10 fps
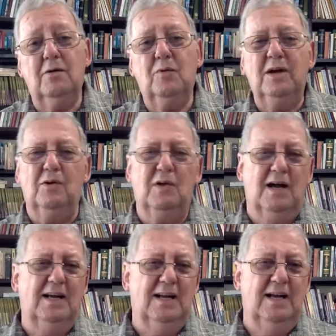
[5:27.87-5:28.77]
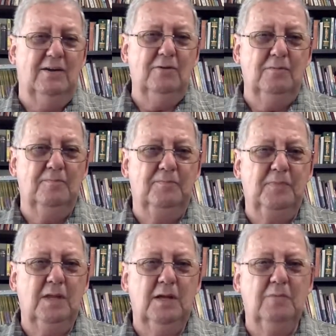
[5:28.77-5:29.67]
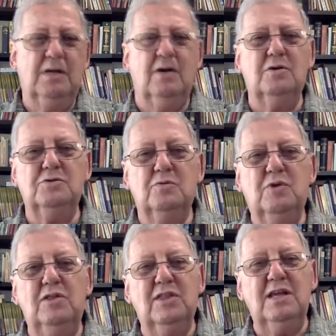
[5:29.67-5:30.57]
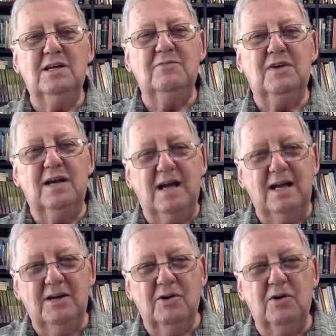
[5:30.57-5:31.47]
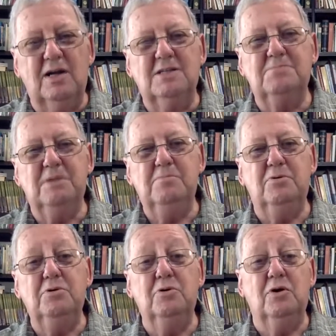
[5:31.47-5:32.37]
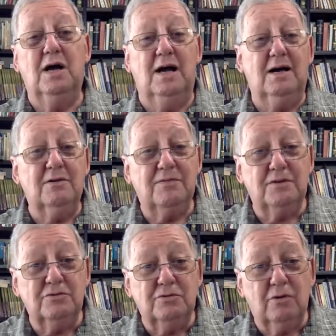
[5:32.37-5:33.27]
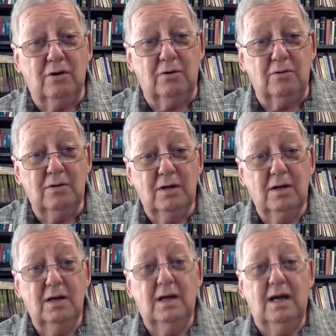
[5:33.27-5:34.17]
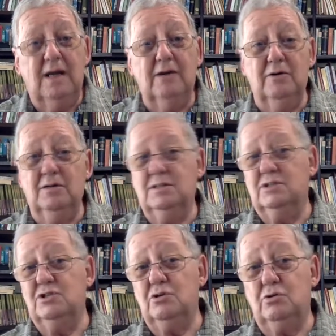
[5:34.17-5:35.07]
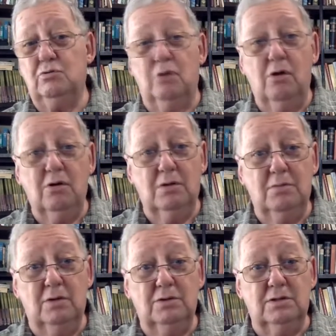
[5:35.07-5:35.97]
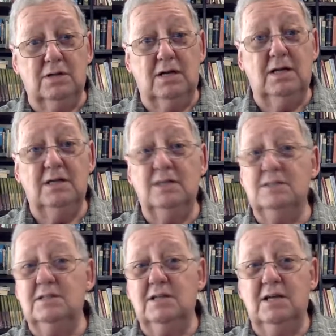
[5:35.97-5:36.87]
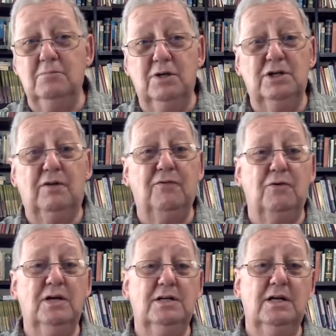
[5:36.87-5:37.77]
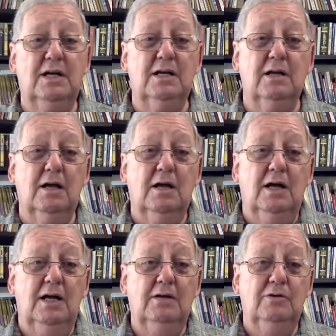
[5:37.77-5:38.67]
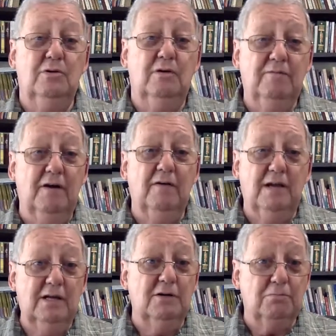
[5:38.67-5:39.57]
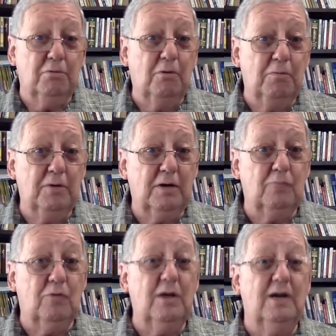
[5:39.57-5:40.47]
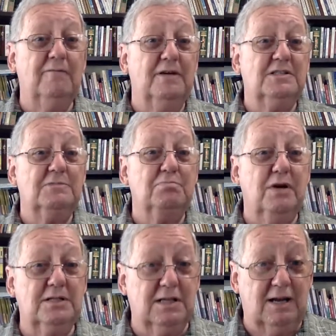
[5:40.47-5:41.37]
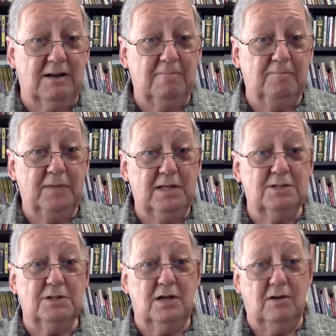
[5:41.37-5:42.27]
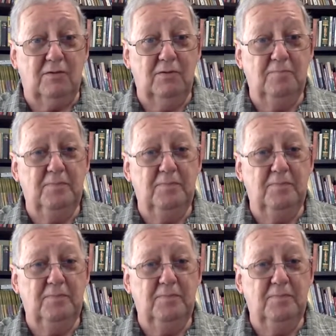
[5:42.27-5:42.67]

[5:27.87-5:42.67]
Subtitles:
We don't like anger because we think of anger as people who are out of control. Anger is a strong emotion, and it doesn't take much for it to get into a very inappropriate way of expressing itself.